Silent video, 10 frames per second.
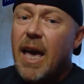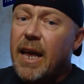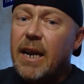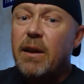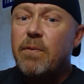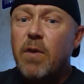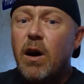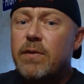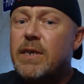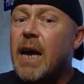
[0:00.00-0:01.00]
And it
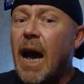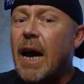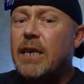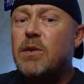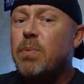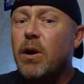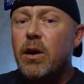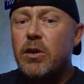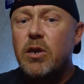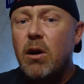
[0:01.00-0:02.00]
involves Guy's
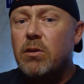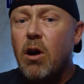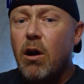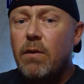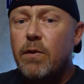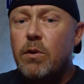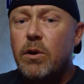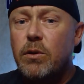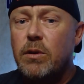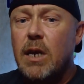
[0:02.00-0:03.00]
Burgers on Carnival
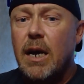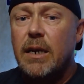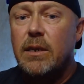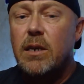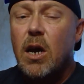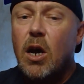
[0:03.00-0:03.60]
Cruise Lines.